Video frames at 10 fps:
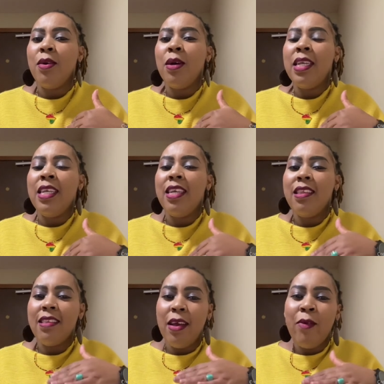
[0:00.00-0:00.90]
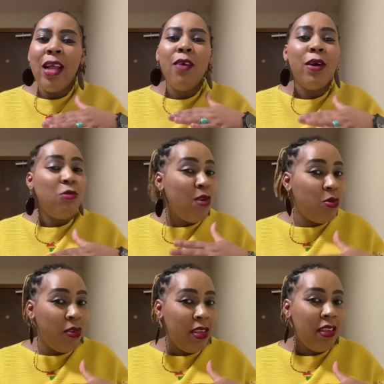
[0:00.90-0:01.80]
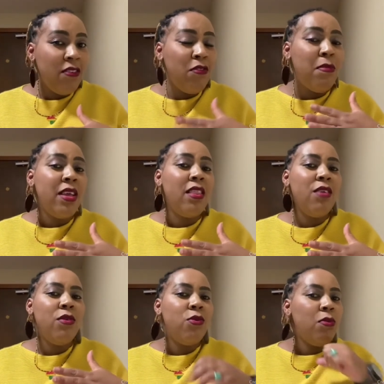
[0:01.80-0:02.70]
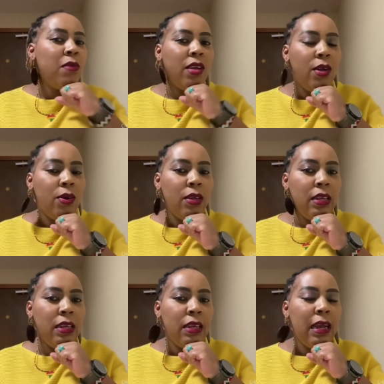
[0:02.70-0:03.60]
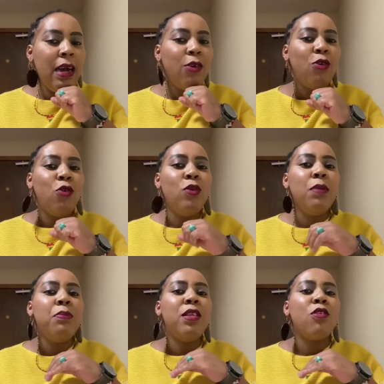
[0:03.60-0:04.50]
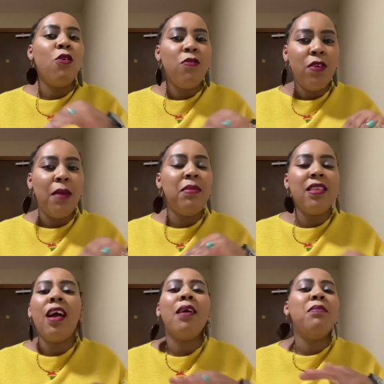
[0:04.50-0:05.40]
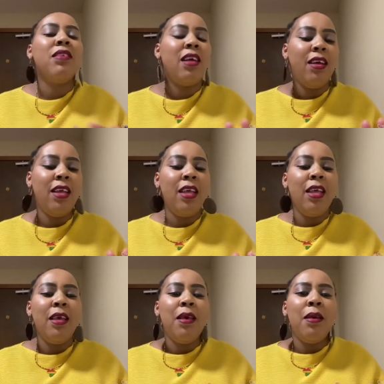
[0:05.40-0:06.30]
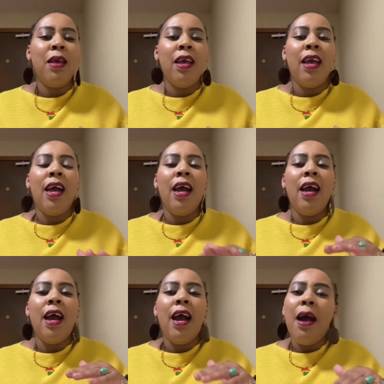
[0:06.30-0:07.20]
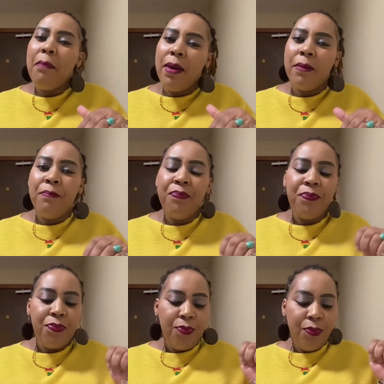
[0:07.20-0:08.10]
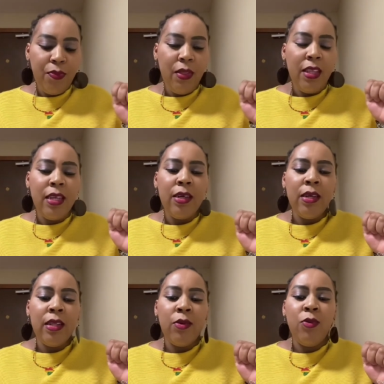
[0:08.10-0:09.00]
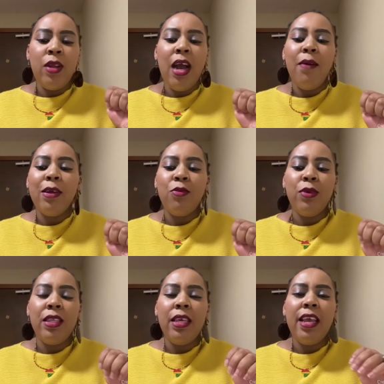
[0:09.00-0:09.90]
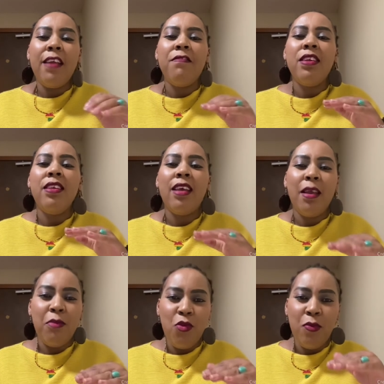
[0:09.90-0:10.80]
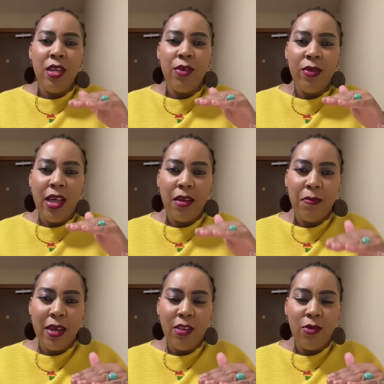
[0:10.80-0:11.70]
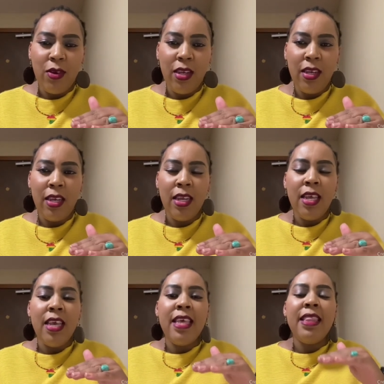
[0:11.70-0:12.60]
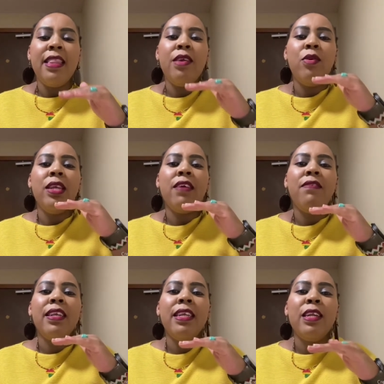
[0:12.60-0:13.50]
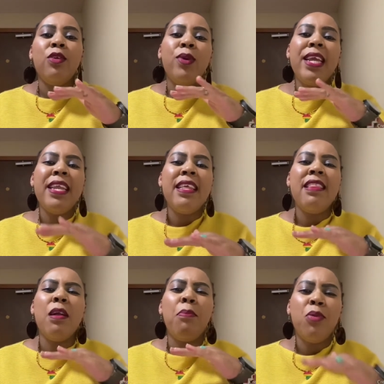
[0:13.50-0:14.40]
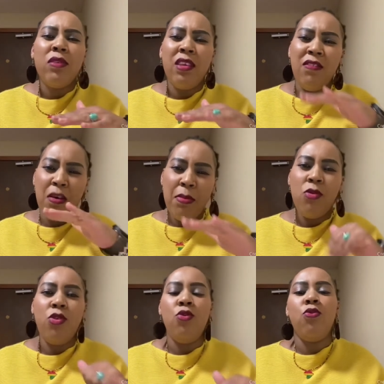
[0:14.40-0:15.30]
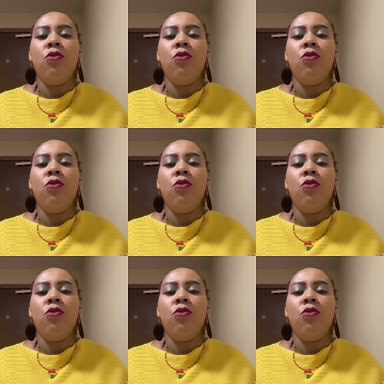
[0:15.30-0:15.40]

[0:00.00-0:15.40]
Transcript: Nikisike, wale watu wakujisifu by the way, oh my God, how do you piss off kabisa kabisa. Ama, kuna watu wenye every time you meet with that person, they will never tell you anything positive about you.